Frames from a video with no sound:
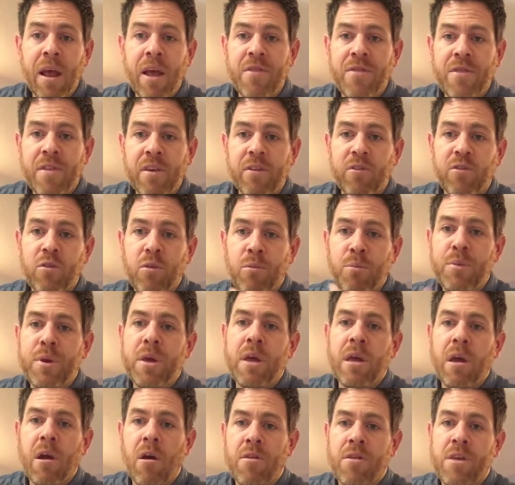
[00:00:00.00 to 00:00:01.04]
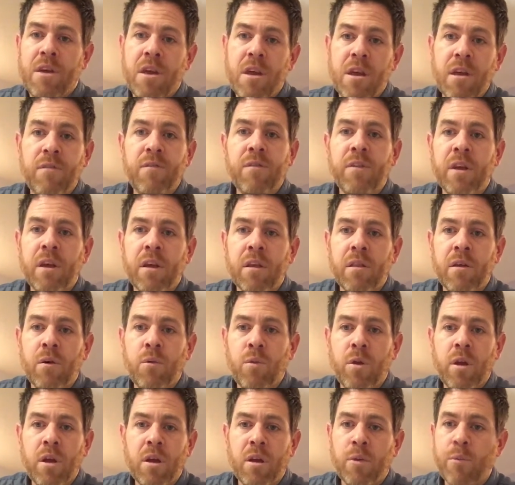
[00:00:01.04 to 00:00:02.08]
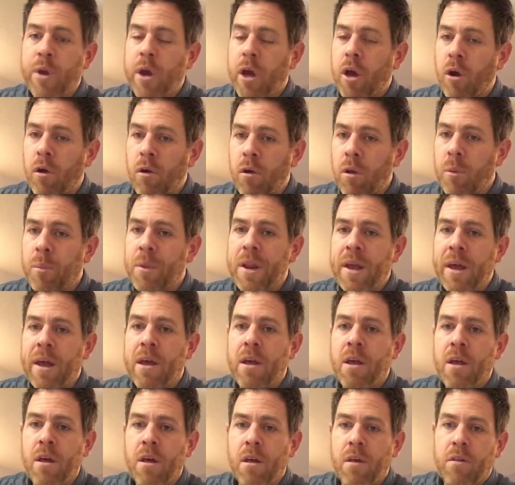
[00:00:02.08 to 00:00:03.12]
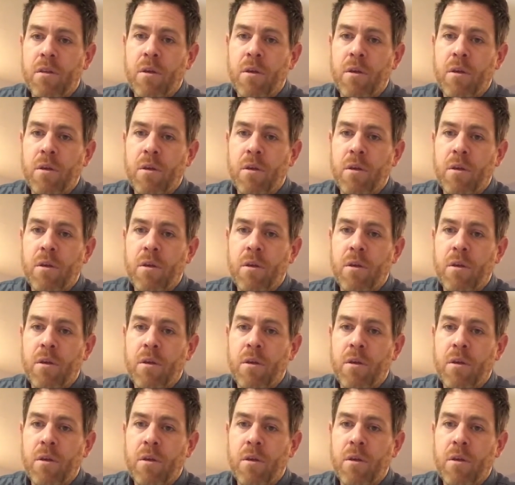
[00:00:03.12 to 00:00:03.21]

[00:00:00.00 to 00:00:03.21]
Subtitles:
and this will be the evening that we culminate